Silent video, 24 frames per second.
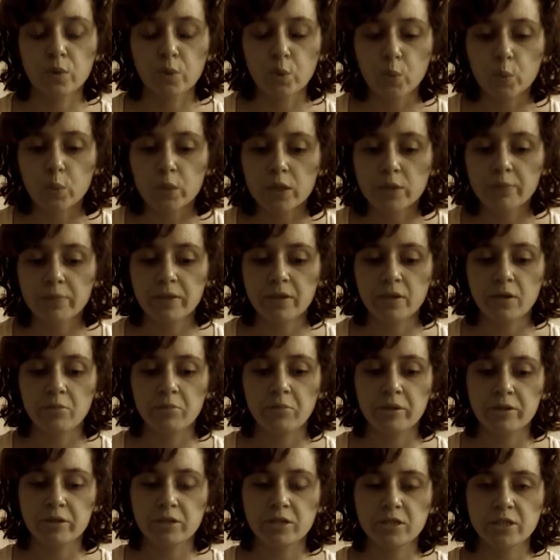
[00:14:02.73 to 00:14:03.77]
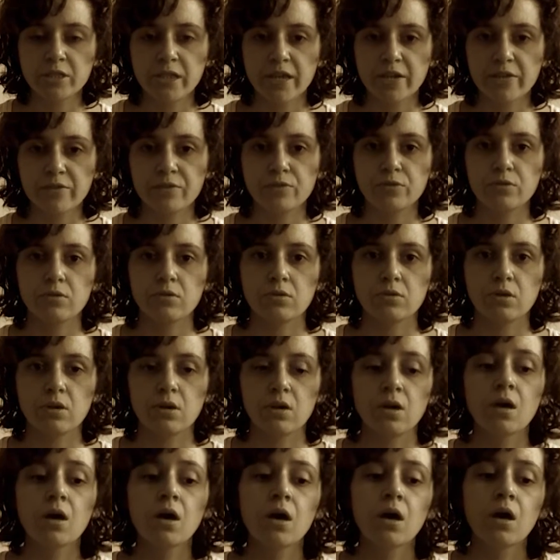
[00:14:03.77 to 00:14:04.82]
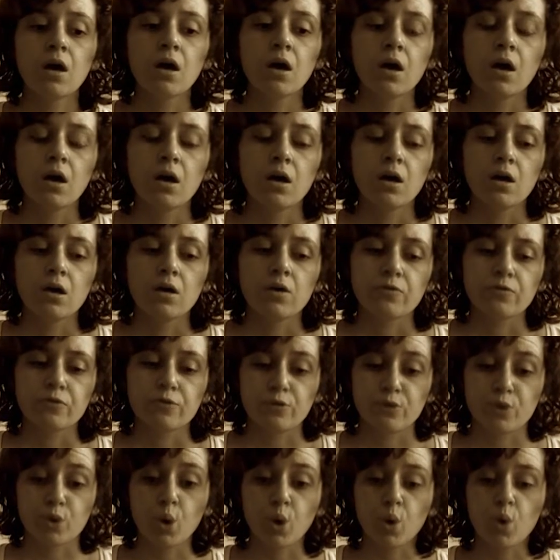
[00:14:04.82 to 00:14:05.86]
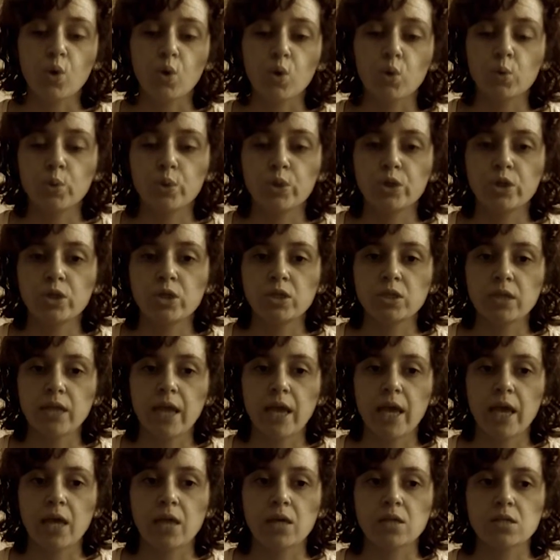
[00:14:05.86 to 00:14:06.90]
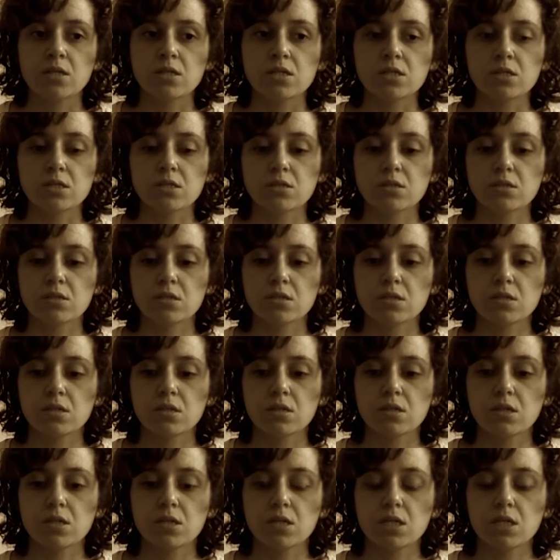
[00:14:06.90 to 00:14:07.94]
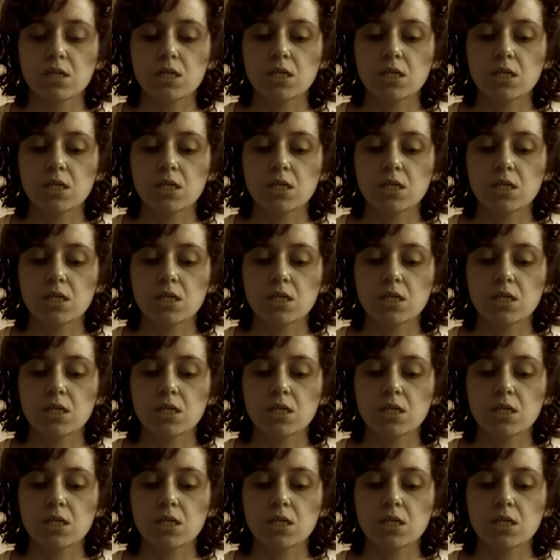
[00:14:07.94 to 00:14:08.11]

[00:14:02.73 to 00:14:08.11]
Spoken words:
that tomorrow will be a better day for the whole world, and